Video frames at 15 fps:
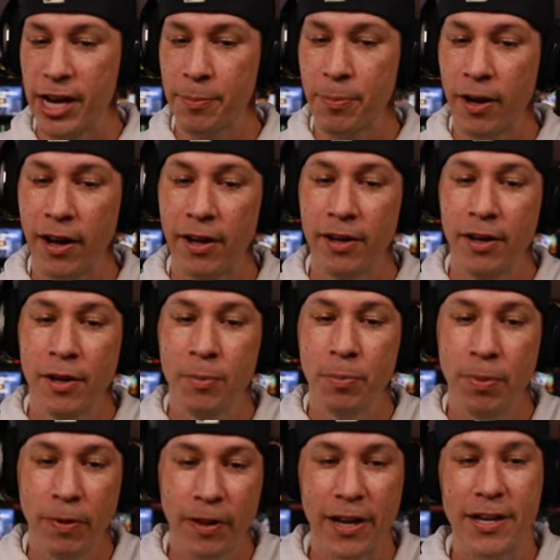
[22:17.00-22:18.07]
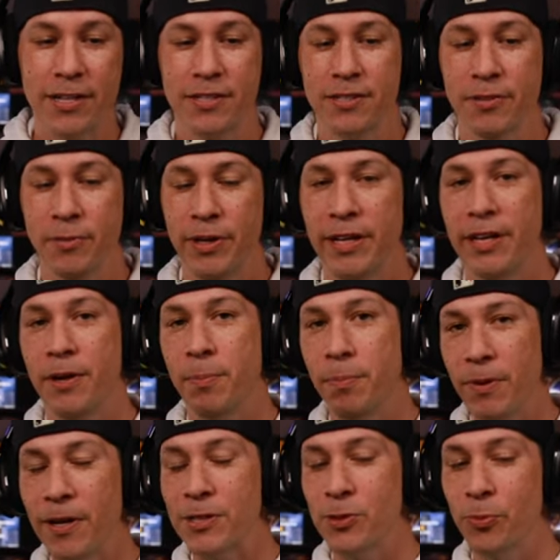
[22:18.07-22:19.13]
jackpot. Plus, we get a
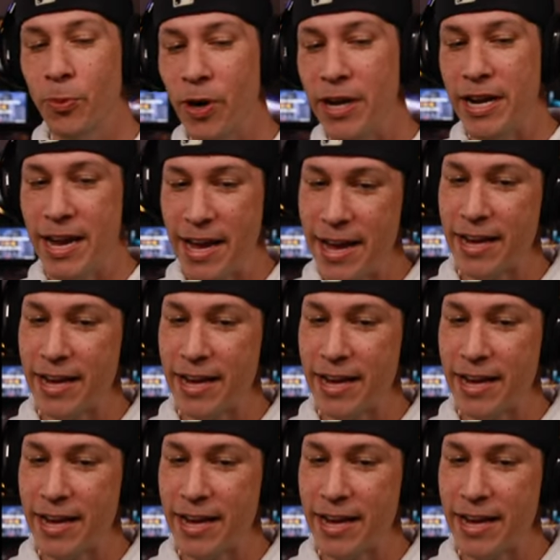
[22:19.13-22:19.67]
plus one